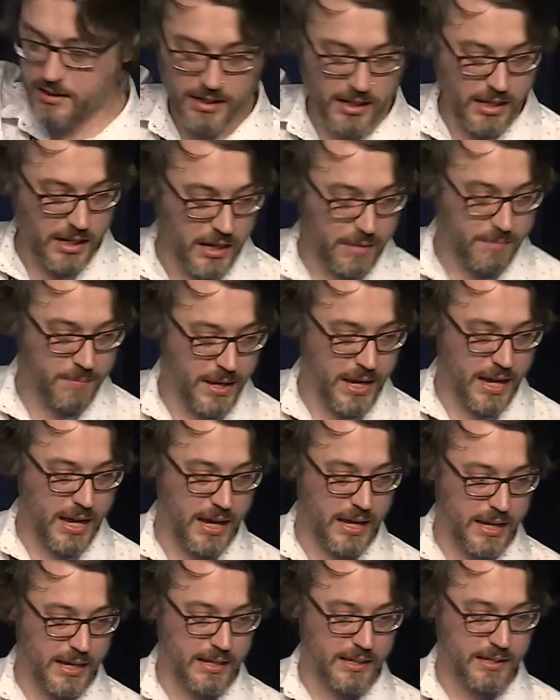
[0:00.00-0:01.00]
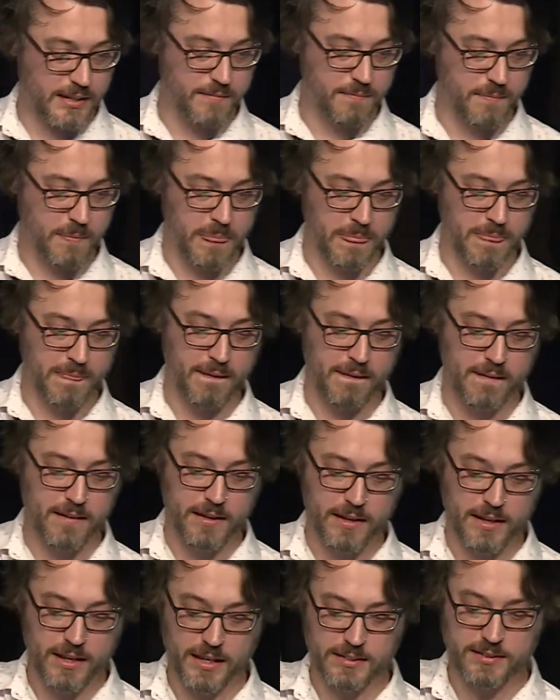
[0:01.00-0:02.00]
a
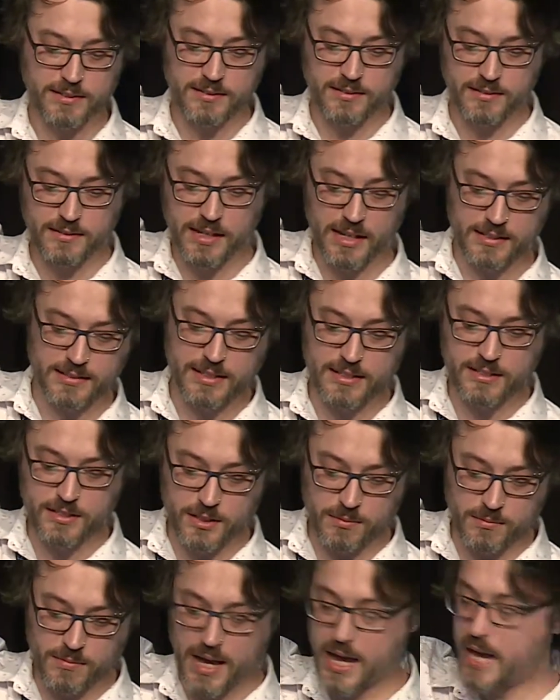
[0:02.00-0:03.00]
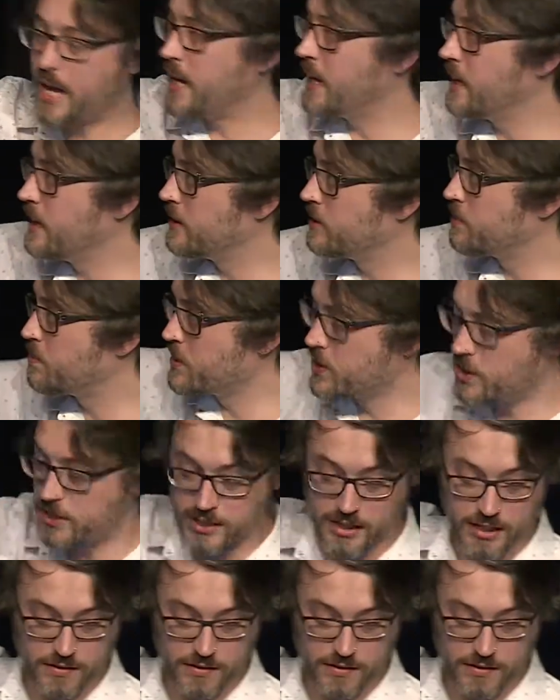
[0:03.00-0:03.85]
system A, it's producing